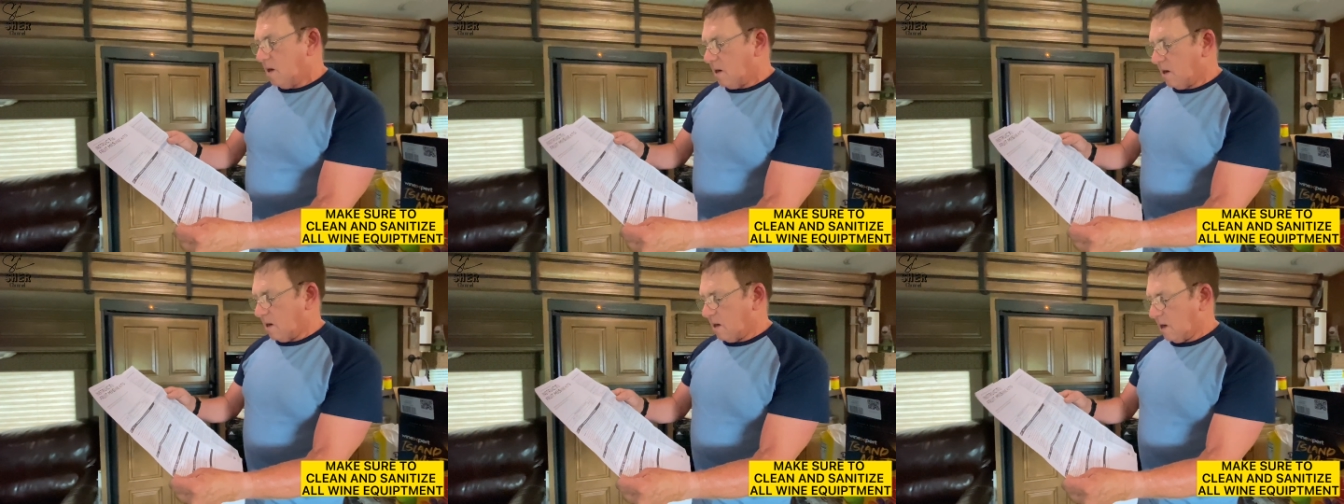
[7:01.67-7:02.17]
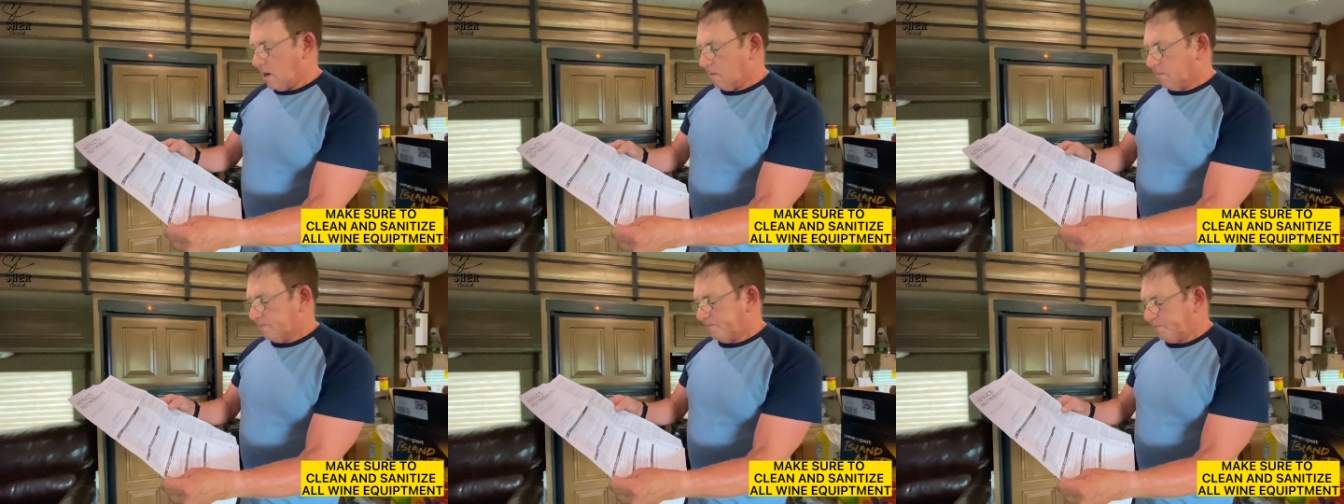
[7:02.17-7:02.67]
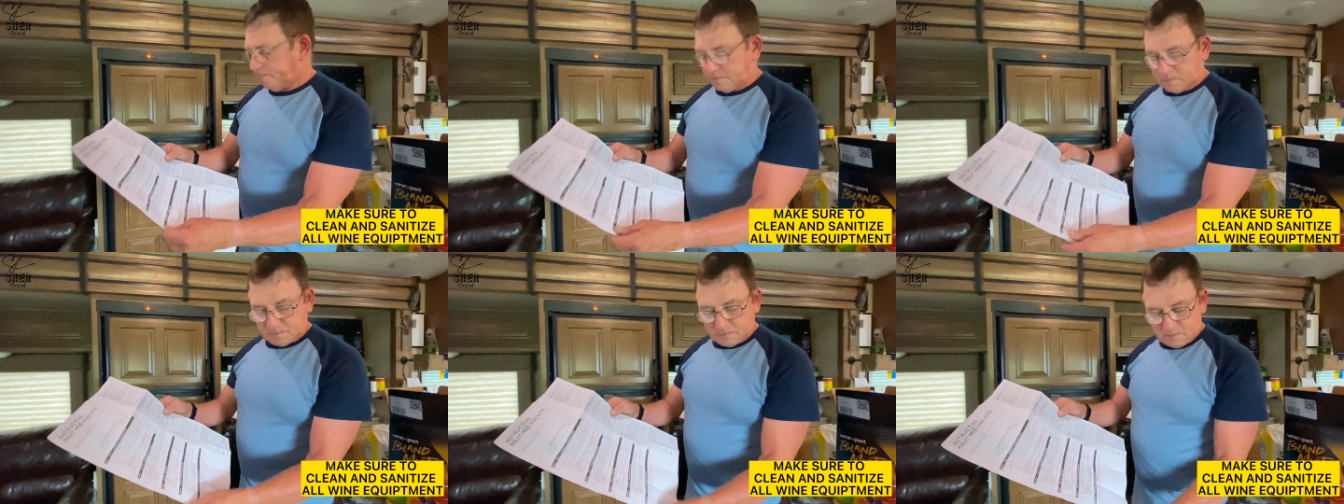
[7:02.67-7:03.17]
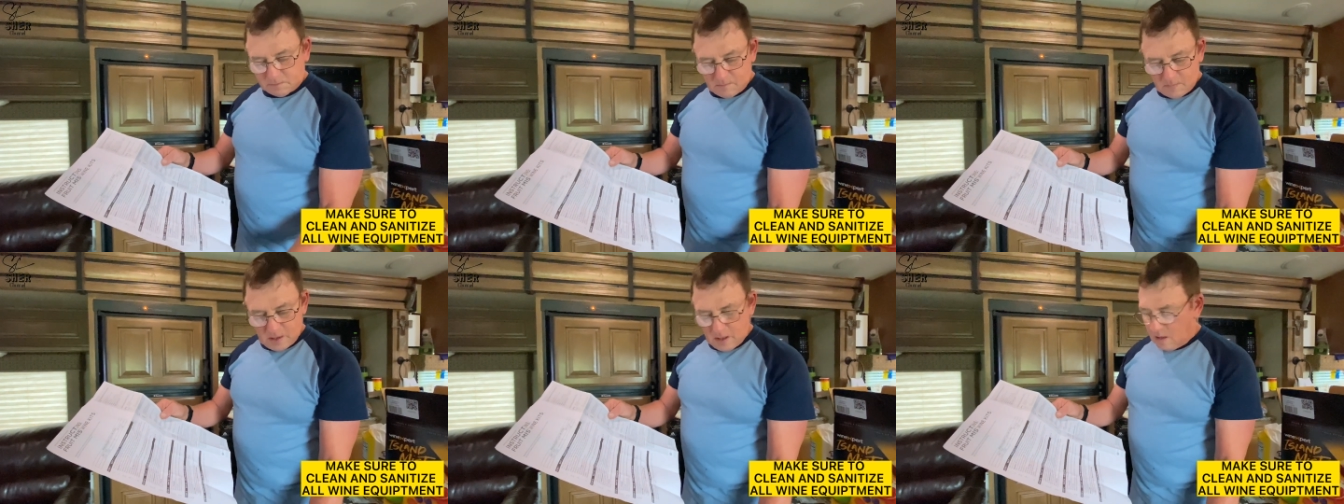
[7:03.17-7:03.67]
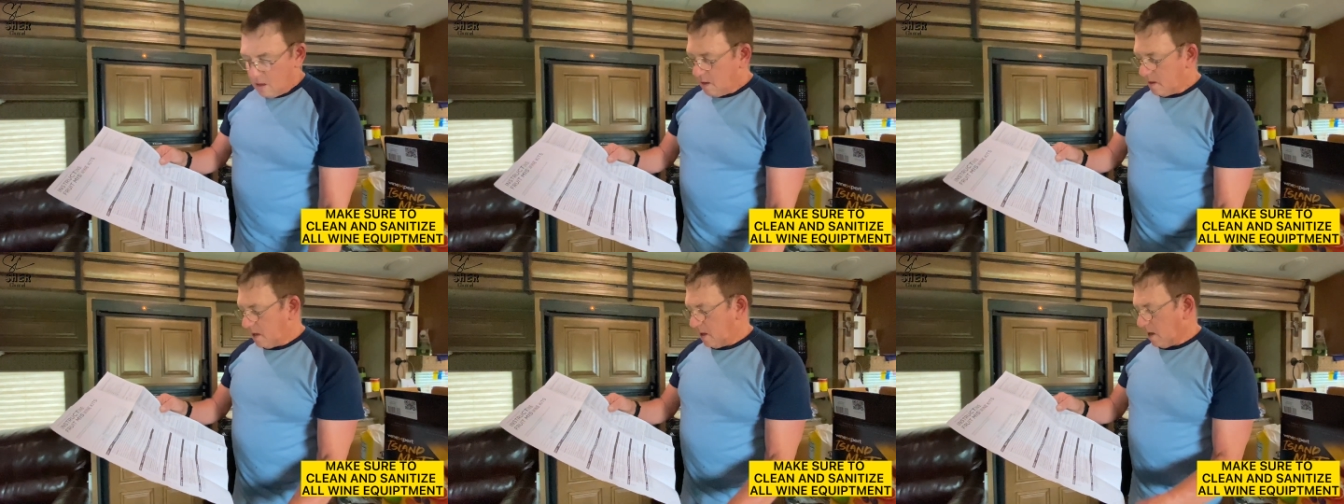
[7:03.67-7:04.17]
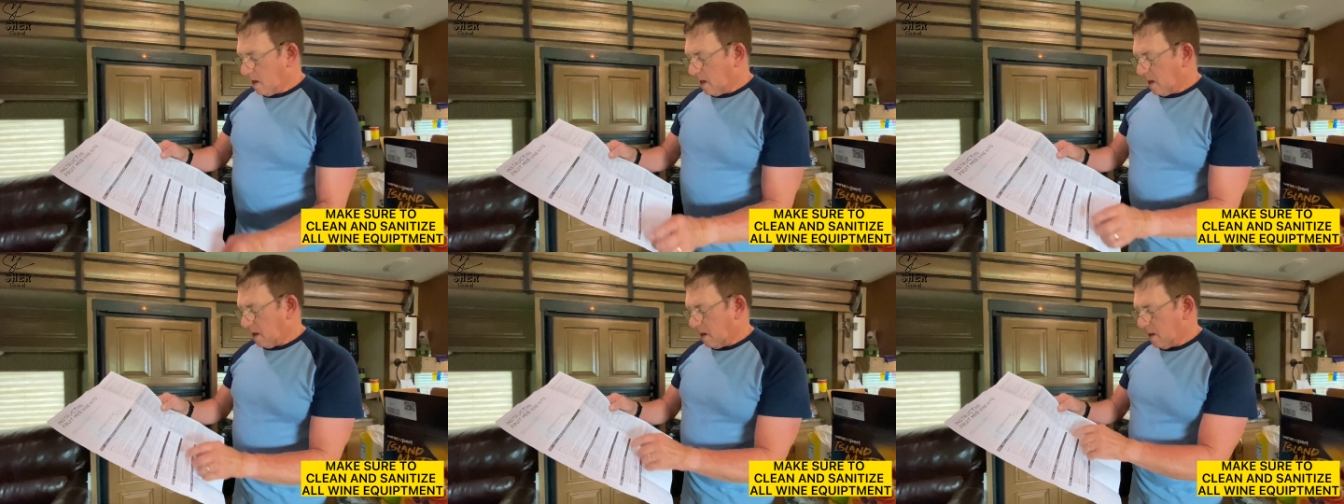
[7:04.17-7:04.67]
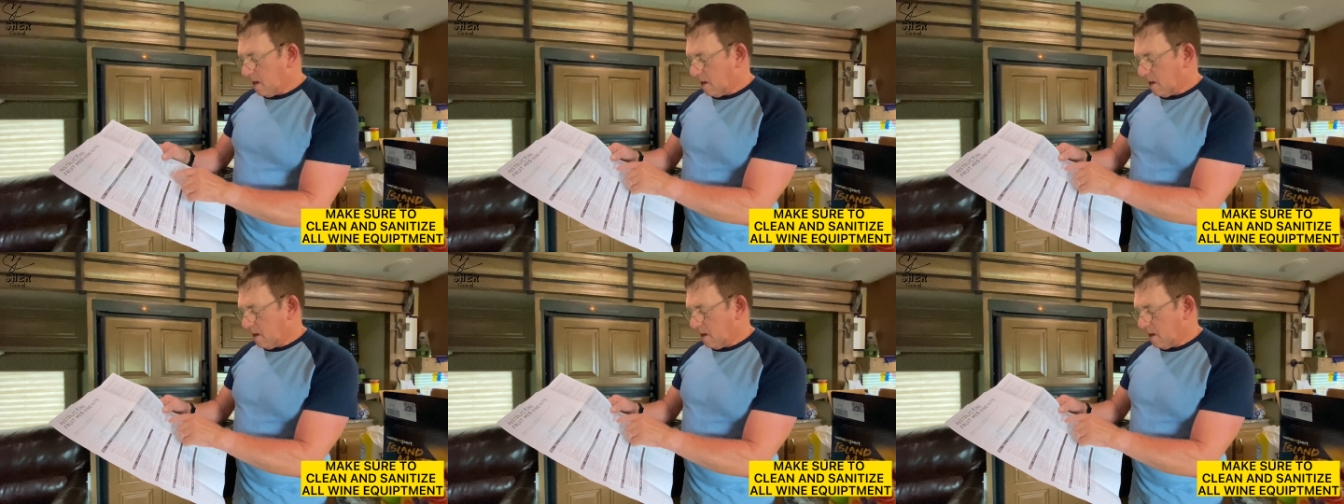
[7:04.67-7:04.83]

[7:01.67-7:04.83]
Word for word: Um, the uh,